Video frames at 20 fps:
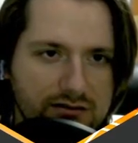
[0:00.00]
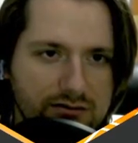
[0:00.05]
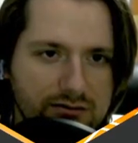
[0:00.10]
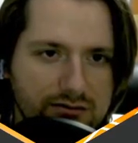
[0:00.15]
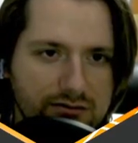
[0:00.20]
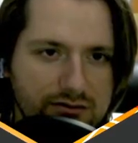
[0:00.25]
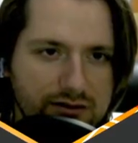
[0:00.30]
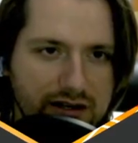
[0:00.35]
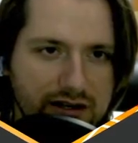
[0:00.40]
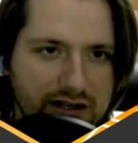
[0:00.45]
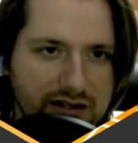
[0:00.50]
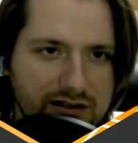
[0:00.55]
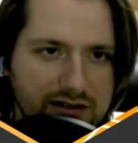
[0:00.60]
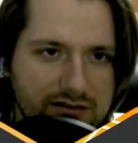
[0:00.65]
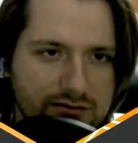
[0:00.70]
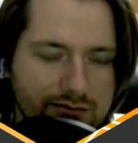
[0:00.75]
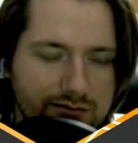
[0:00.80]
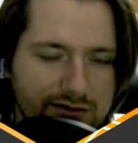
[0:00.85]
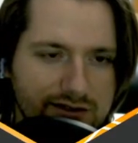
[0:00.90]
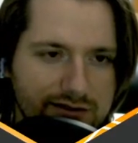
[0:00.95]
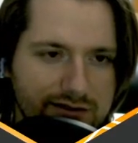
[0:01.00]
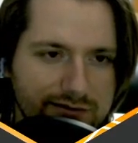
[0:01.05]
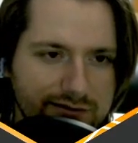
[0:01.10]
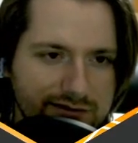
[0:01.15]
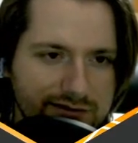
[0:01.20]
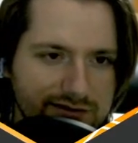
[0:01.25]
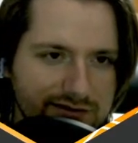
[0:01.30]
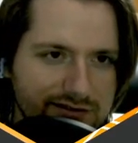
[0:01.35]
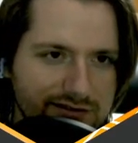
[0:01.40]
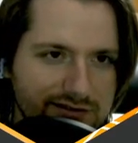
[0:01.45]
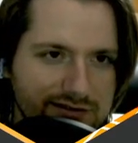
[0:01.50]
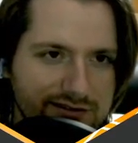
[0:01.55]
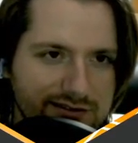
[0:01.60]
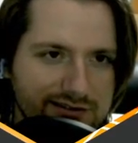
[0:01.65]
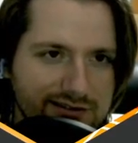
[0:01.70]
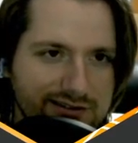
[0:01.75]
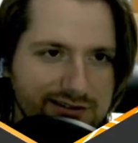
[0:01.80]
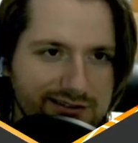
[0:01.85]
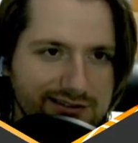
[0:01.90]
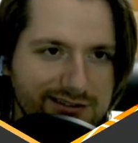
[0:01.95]
Great, wonderful.
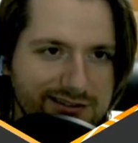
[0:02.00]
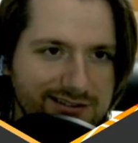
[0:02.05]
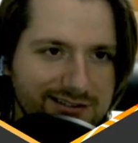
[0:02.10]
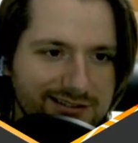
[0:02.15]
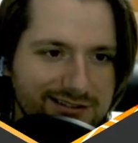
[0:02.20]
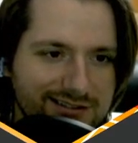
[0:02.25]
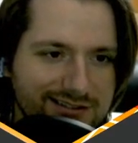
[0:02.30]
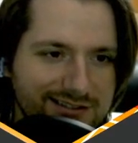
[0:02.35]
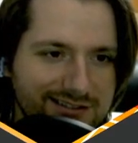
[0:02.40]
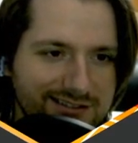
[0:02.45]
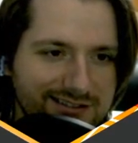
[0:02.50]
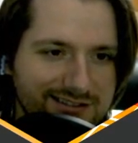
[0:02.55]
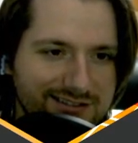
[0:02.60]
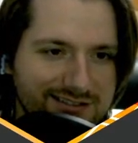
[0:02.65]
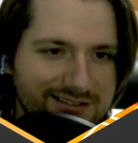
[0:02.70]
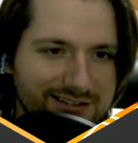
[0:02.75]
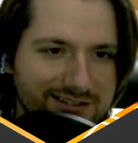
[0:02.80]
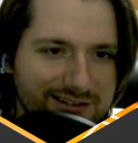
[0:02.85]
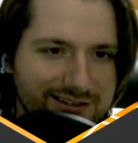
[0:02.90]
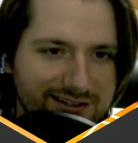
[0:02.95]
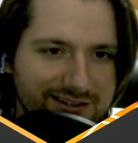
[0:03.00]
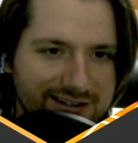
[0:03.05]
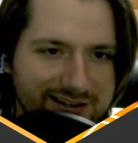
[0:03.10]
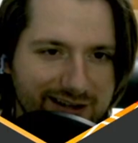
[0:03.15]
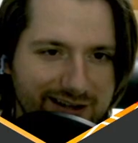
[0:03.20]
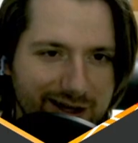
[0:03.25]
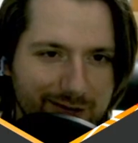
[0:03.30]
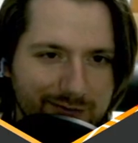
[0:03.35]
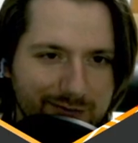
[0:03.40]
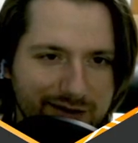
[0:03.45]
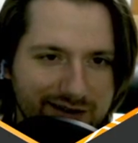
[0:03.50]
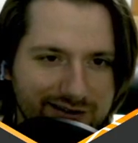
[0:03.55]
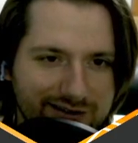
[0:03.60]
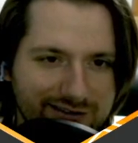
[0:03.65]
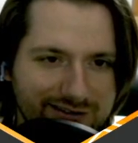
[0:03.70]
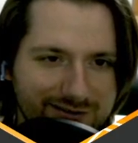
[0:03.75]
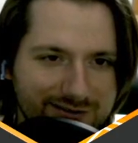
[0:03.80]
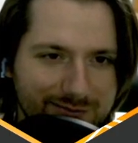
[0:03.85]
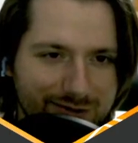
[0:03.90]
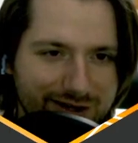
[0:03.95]
Nothing I like better
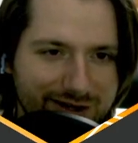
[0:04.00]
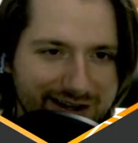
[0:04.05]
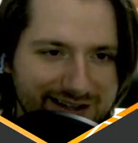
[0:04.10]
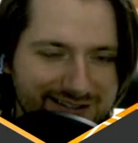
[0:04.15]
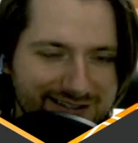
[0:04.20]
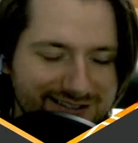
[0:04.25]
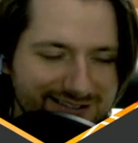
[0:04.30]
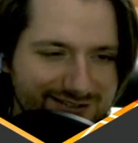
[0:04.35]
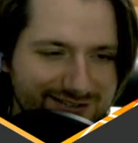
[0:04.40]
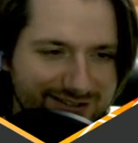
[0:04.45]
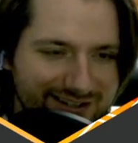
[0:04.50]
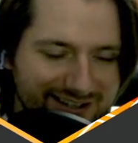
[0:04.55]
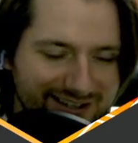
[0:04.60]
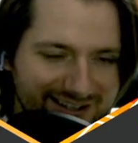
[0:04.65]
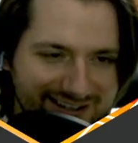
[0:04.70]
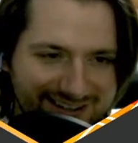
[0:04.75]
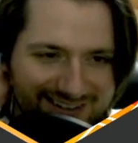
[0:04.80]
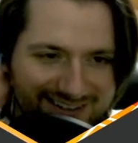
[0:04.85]
than practice, right?